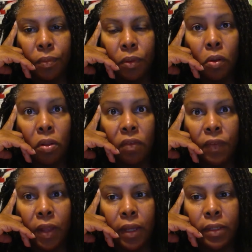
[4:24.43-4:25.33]
Lord of the
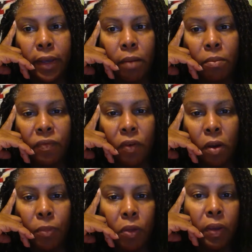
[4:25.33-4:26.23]
Flies, Animal
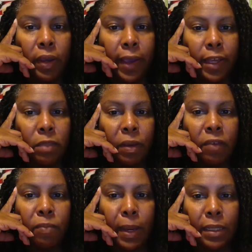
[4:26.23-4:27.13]
Farm, The Great Gatsby,
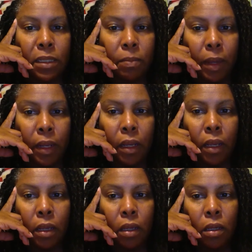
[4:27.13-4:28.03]
F. Bryson Men.
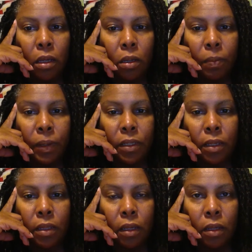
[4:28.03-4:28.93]

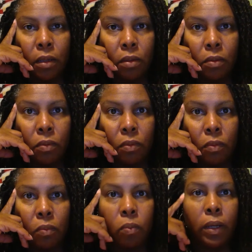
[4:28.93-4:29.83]
Basically
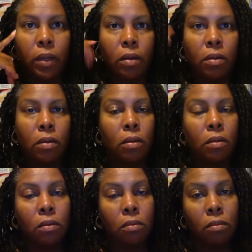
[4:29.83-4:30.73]
where
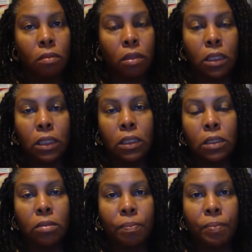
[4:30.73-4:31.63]

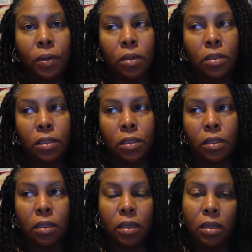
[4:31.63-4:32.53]
these books
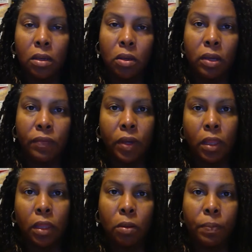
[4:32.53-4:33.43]
are giving a
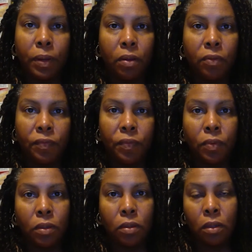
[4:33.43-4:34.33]
little bit of
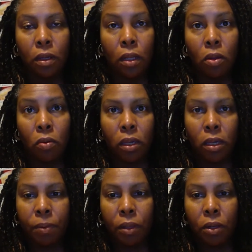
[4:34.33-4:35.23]

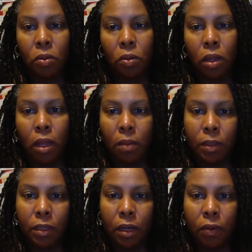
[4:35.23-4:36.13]
low-key political
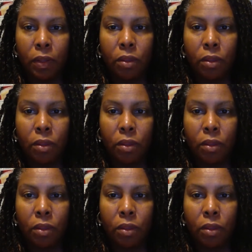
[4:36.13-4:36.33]
commentary.